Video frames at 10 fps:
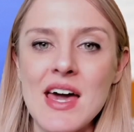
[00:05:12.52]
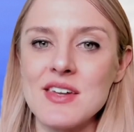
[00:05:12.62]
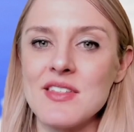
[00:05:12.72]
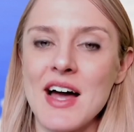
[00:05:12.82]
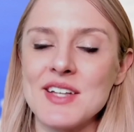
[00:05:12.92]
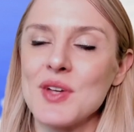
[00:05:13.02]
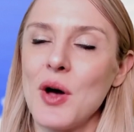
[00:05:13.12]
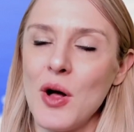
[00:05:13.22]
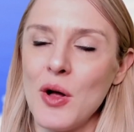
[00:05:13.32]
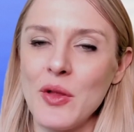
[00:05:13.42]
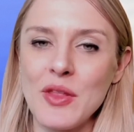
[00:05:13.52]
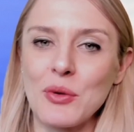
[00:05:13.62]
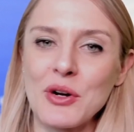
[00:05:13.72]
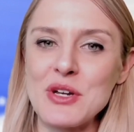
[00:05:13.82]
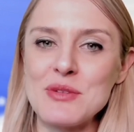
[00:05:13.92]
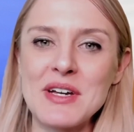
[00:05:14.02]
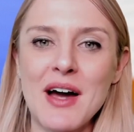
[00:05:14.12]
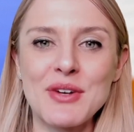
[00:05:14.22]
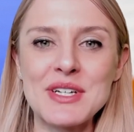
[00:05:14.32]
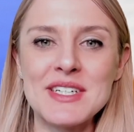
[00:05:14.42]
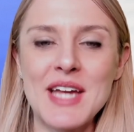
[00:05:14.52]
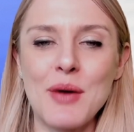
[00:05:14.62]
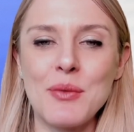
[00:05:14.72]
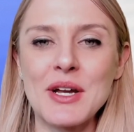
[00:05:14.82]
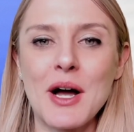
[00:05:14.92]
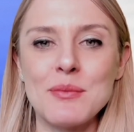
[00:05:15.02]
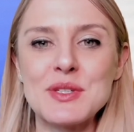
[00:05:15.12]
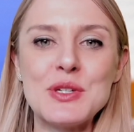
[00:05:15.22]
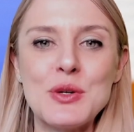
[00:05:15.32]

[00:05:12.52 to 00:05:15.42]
And that's all that we're going to be covering today when it comes